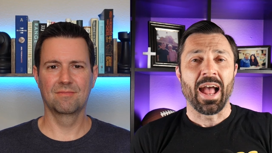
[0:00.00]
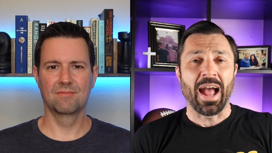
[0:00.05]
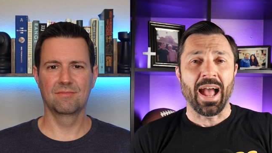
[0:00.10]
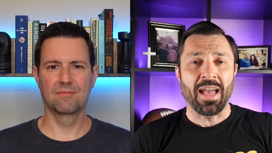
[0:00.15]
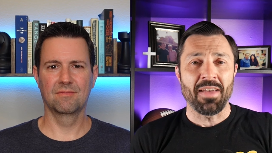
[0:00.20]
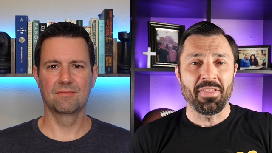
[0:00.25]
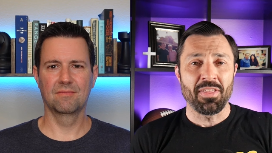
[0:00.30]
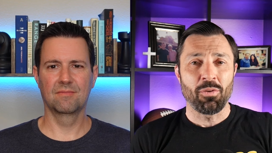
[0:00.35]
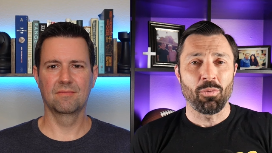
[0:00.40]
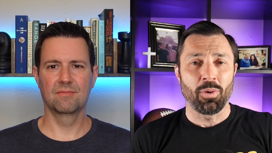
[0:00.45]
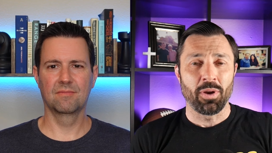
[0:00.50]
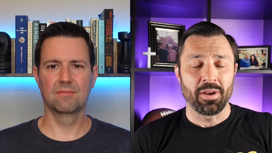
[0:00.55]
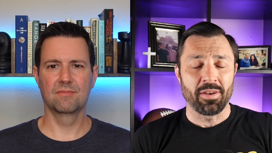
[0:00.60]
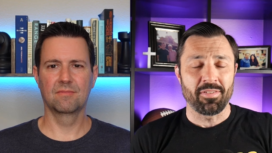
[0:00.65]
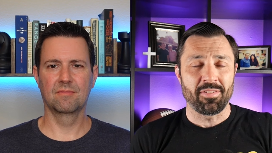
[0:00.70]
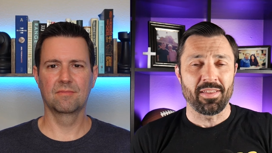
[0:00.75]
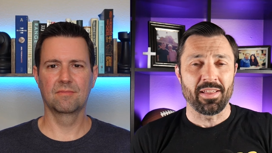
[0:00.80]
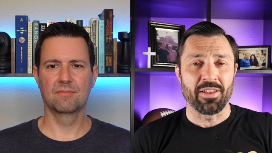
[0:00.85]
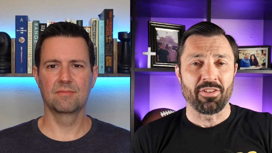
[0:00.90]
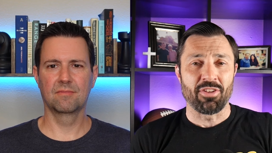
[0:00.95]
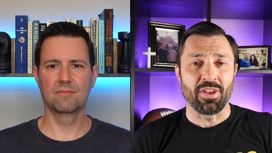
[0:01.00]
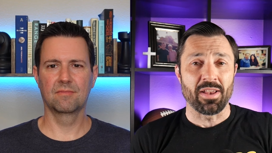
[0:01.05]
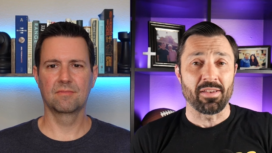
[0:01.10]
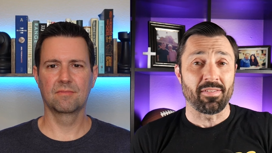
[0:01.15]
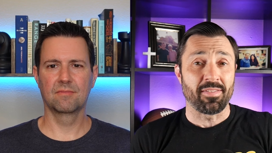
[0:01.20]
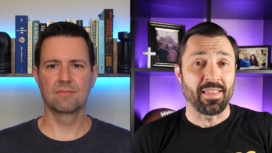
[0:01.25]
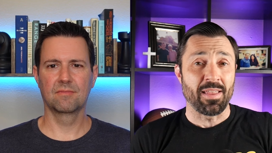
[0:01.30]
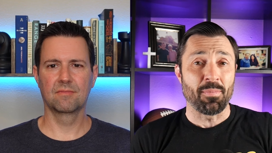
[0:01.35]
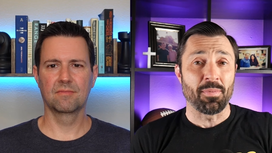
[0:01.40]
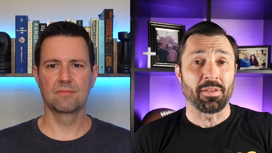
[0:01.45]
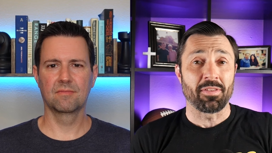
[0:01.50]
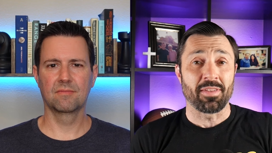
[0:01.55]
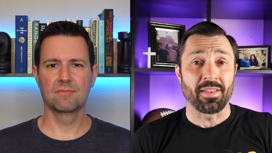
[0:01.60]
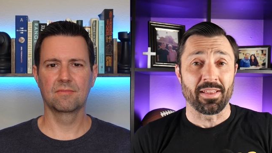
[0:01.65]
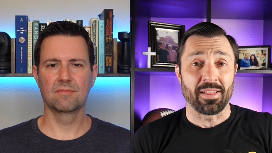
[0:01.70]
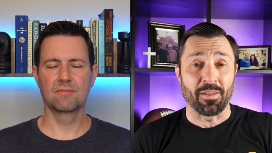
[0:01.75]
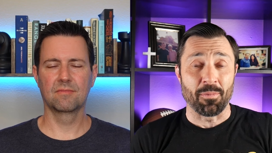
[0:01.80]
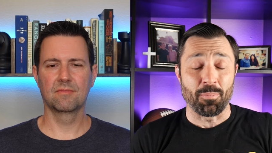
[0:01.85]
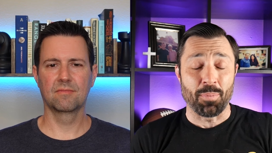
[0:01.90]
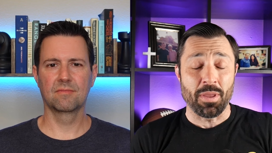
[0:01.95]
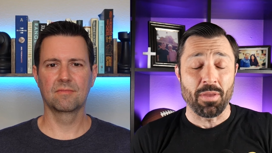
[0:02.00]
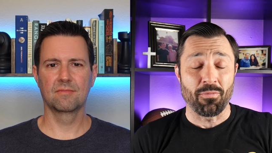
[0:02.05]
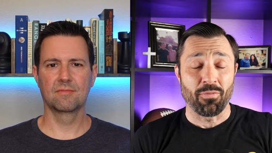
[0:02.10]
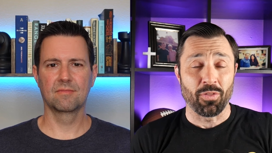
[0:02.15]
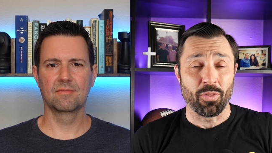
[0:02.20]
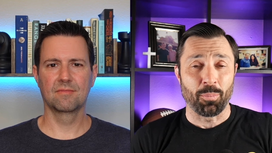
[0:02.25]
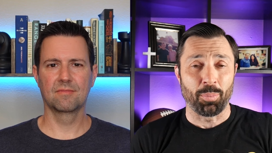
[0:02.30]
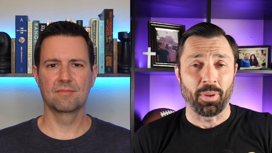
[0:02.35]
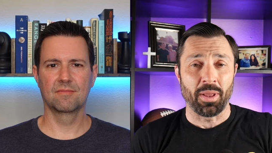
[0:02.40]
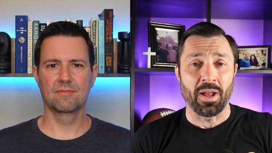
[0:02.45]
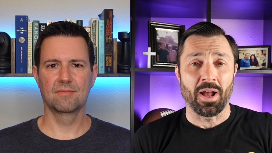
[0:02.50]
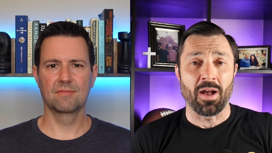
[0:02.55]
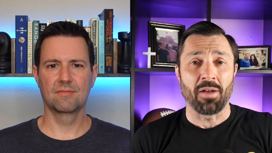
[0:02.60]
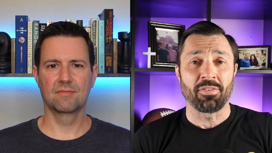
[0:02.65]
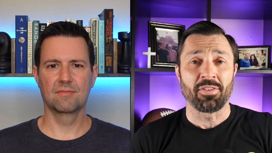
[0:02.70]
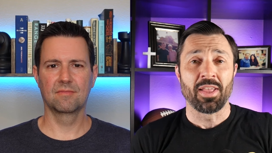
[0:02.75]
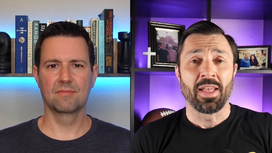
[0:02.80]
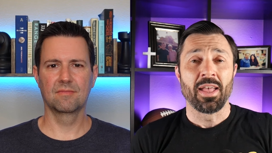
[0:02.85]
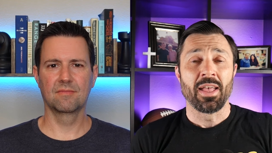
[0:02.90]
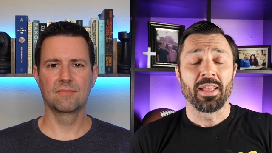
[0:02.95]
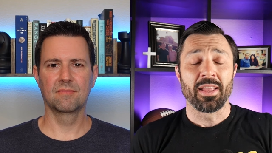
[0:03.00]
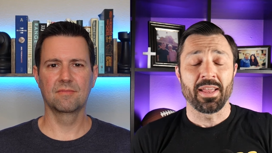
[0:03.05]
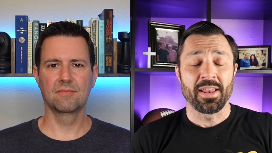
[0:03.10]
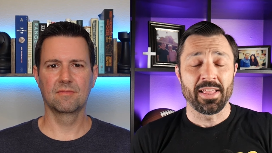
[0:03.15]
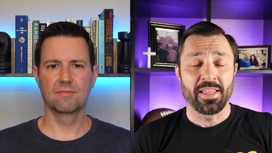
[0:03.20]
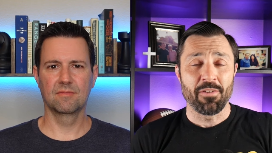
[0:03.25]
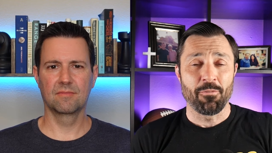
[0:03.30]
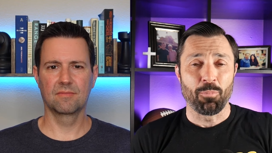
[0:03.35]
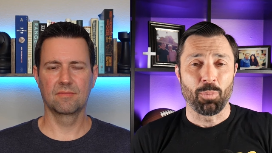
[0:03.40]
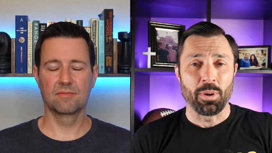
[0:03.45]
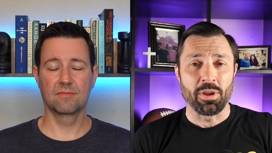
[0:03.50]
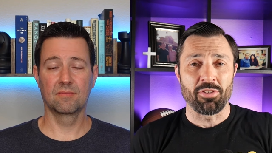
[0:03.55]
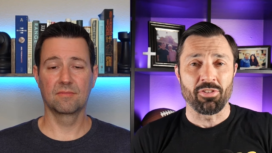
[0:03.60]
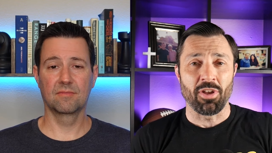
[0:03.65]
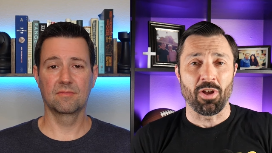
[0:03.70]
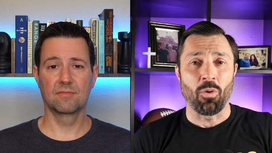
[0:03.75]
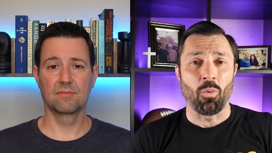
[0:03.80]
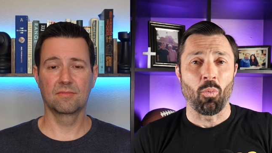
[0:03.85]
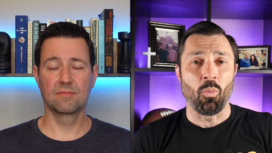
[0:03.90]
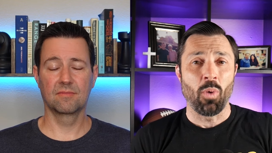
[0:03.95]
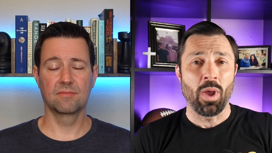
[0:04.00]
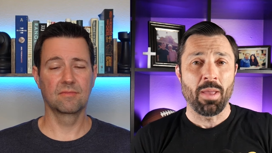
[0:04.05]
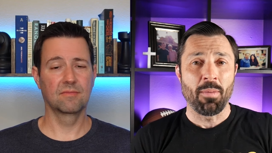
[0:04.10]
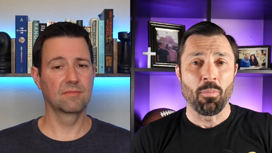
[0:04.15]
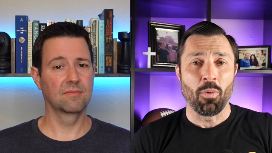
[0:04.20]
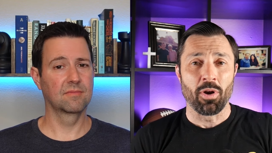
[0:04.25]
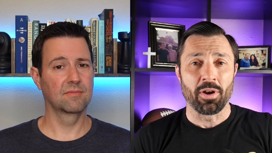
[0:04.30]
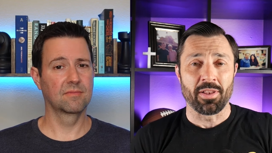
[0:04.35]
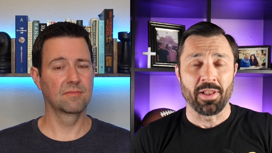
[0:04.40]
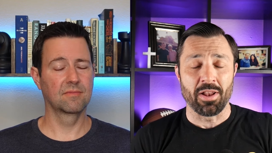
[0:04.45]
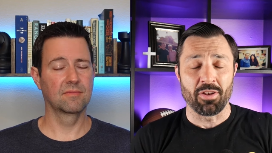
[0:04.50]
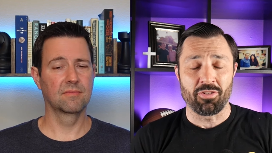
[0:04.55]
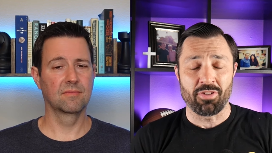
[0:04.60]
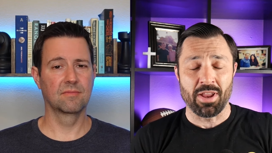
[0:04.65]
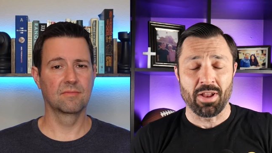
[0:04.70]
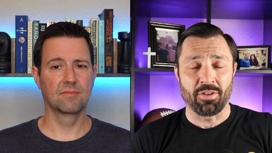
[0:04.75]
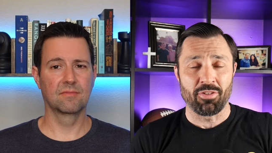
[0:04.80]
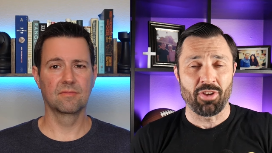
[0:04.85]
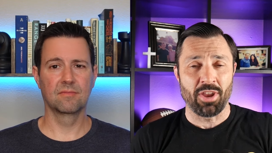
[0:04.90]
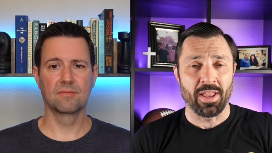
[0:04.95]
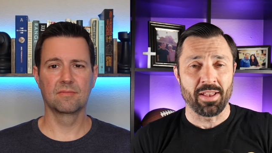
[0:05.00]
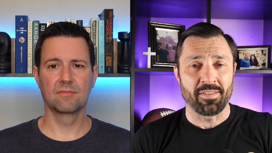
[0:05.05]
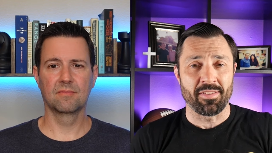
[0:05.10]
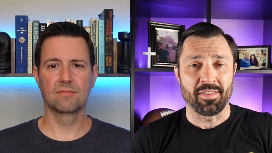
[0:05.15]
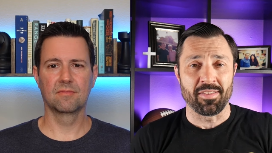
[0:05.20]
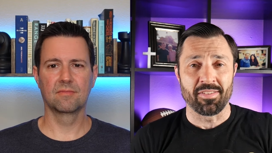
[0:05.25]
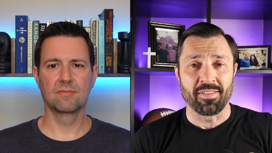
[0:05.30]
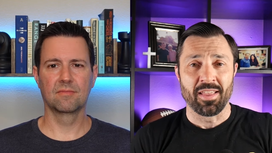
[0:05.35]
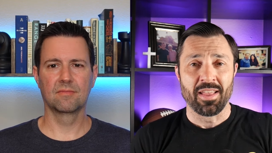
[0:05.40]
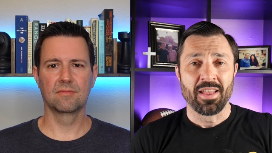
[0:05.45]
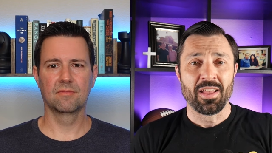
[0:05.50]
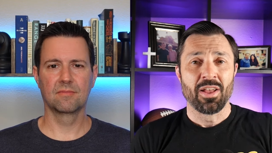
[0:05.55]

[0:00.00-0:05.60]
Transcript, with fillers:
Speaker 1: I think we're going to see a Jets team that's going to compete for the playoffs, going to give Breece Hall way more touchdown chances.